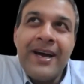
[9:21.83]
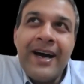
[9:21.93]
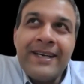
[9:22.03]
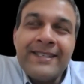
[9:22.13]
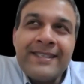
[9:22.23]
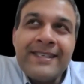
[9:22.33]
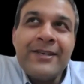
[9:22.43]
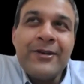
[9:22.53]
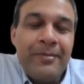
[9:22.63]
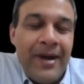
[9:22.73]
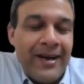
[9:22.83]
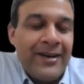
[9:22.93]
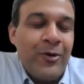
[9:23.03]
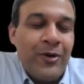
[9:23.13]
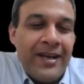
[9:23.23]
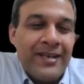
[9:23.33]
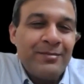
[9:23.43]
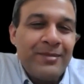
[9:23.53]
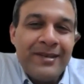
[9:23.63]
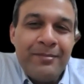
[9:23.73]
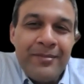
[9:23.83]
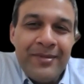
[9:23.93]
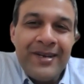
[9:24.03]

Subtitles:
I see your background has been